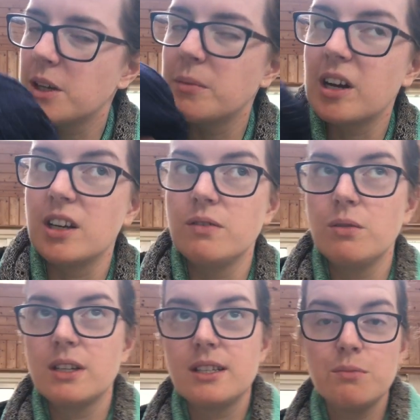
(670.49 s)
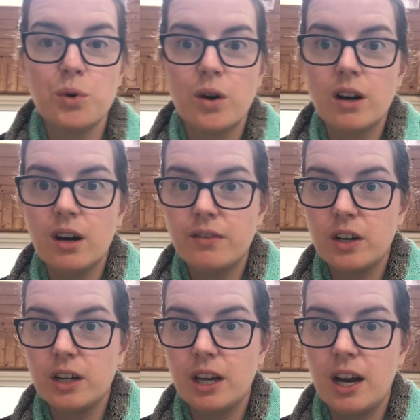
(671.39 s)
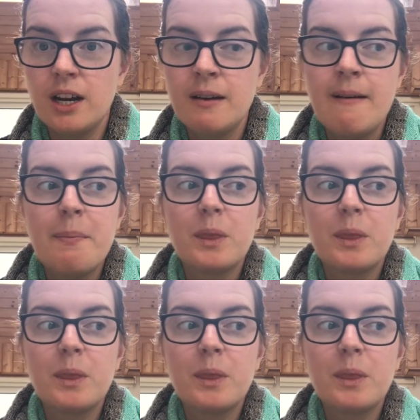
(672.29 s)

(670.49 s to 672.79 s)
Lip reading: Oh my God, if you want to see more of her yarn,